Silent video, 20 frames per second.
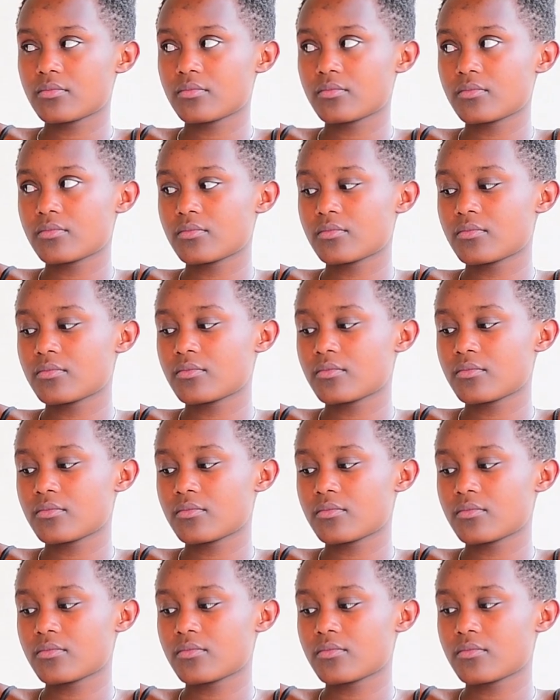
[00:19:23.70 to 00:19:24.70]

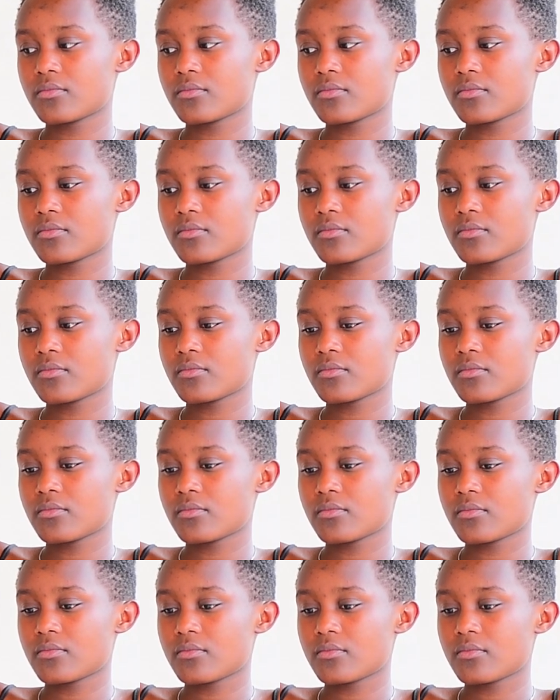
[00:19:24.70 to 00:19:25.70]

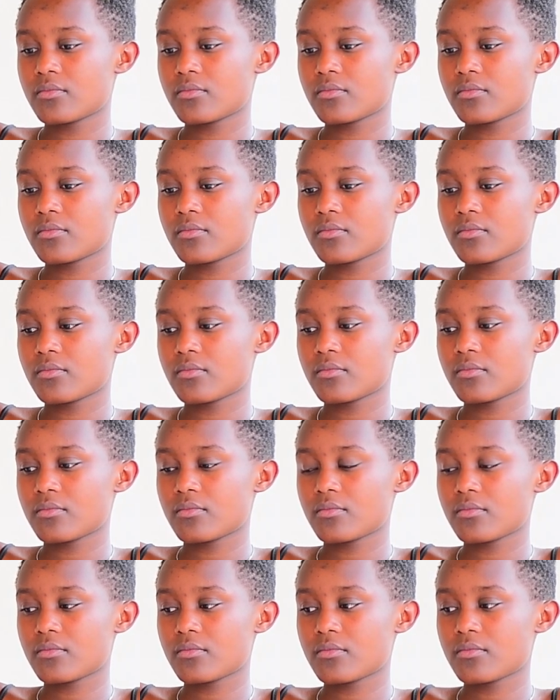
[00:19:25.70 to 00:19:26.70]

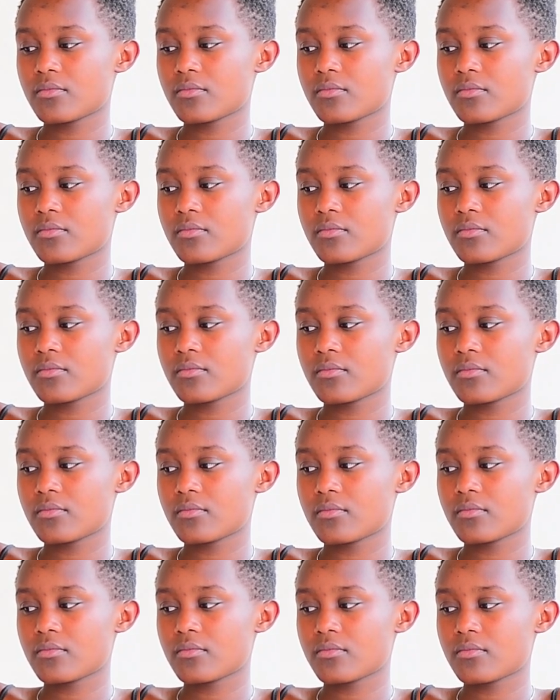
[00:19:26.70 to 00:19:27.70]

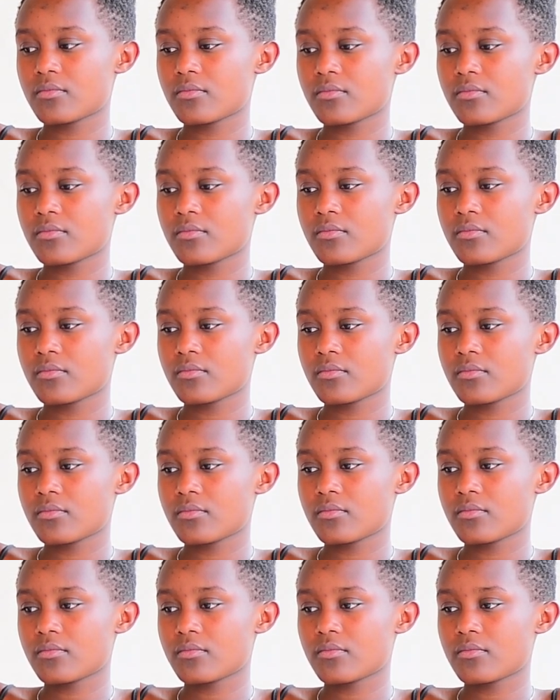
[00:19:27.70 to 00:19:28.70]

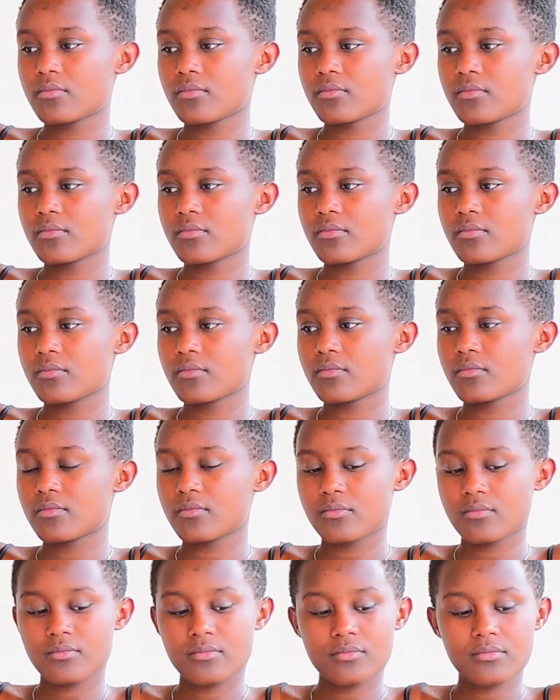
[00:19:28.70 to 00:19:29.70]

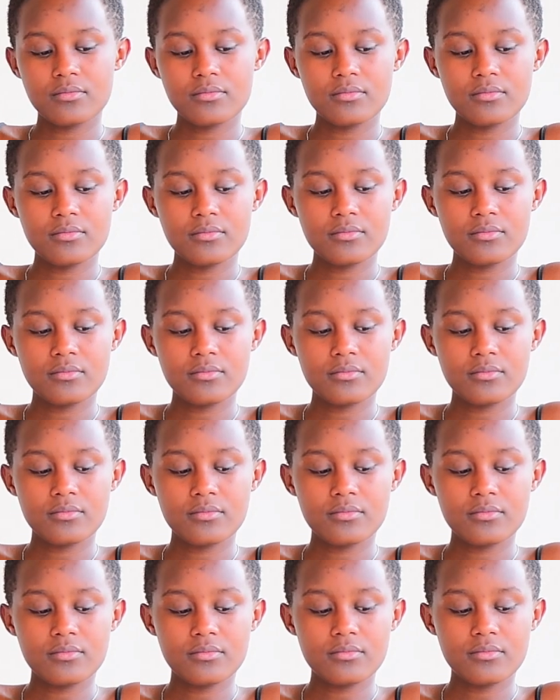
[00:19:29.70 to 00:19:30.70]

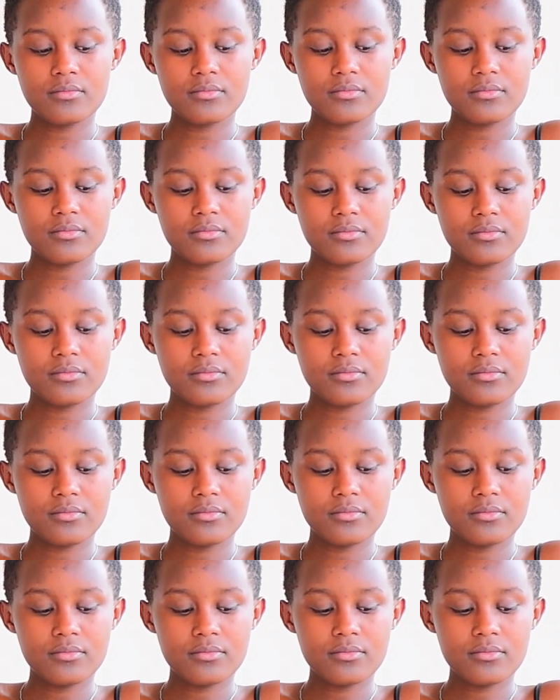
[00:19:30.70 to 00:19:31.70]

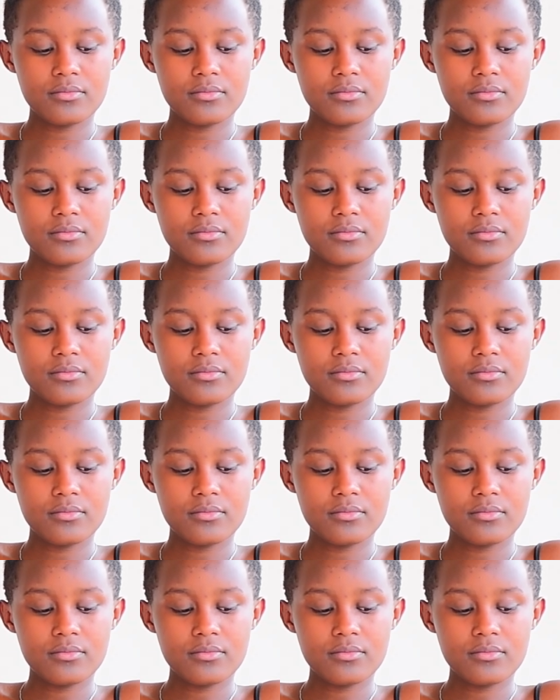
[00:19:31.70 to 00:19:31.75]
This person isn't speaking.